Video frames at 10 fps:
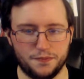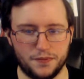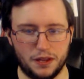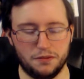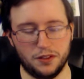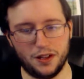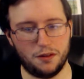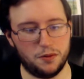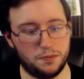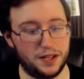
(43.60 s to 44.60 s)
even though that
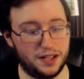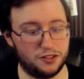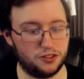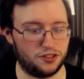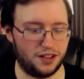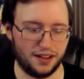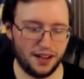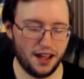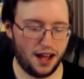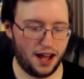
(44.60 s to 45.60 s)
would be interesting.
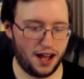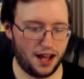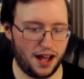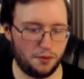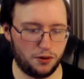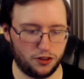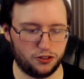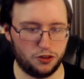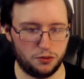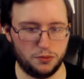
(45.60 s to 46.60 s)
I'm going to
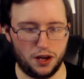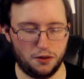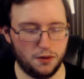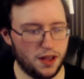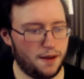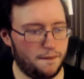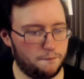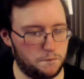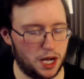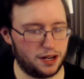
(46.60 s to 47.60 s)
assume no.
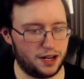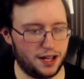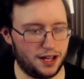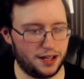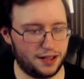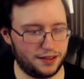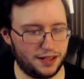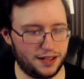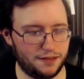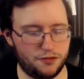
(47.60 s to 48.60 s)
But
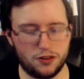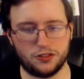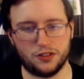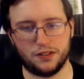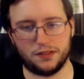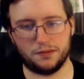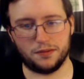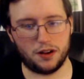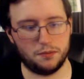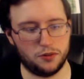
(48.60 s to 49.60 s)
the Fortress,
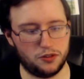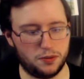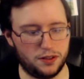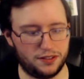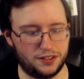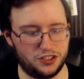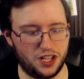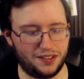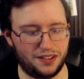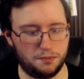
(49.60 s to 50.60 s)
starring Bruce Willis and
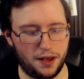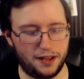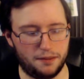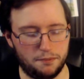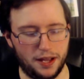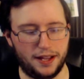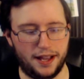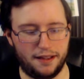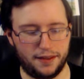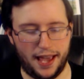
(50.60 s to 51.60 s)
Jesse
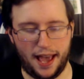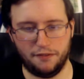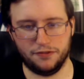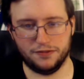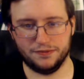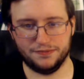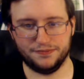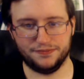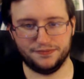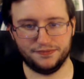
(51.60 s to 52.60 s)
Metcalfe.
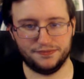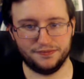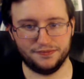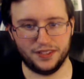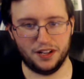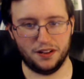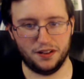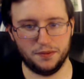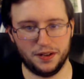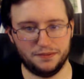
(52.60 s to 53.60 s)
You know him,
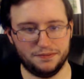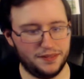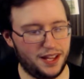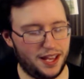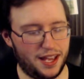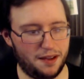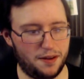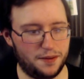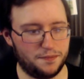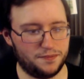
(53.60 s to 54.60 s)
right? Anyway,
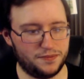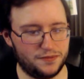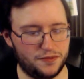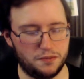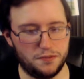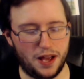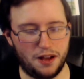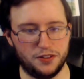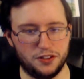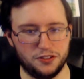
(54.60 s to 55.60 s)
from
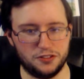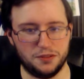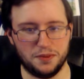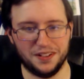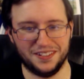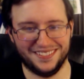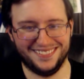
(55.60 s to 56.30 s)
Alvin and Chipmunks.